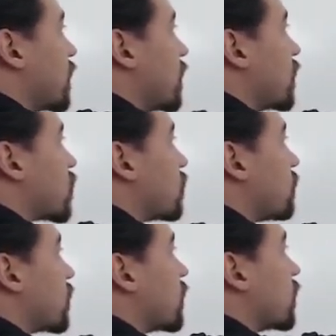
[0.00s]
So we'll
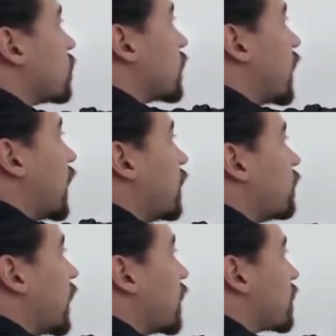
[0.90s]
go k of
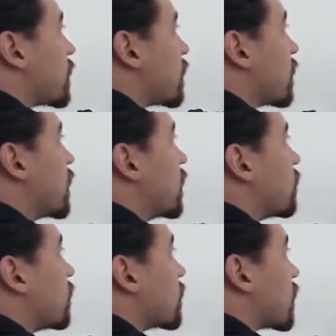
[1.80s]
x
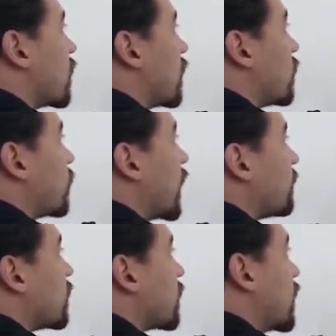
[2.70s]
equals, we have the
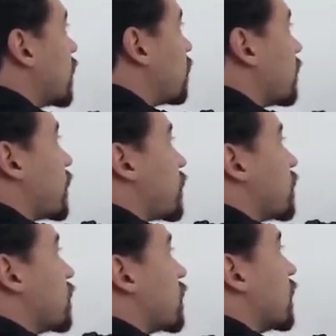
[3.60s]
leading coefficient,
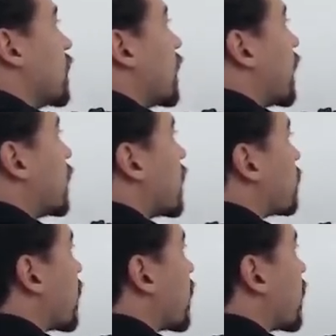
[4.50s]
and then we